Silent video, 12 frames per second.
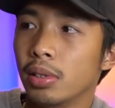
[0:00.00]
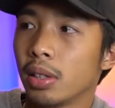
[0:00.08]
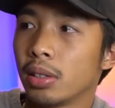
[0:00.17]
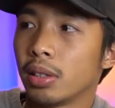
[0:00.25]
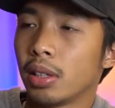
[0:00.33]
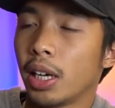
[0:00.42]

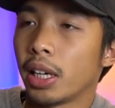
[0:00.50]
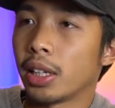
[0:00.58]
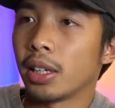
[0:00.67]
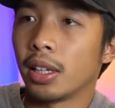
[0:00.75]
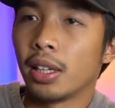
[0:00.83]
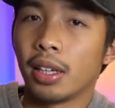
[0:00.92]
that's
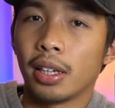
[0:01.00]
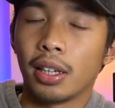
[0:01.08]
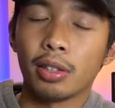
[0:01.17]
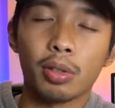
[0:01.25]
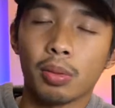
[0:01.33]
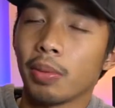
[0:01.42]

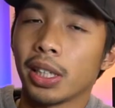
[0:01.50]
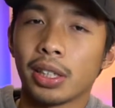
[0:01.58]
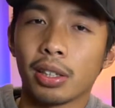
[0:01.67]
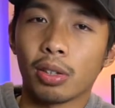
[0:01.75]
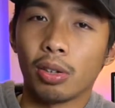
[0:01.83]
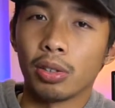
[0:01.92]
what makes
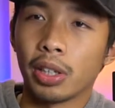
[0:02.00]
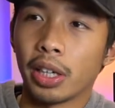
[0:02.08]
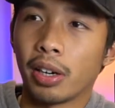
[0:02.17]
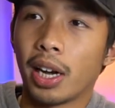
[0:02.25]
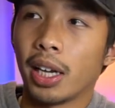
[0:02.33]
it colder here.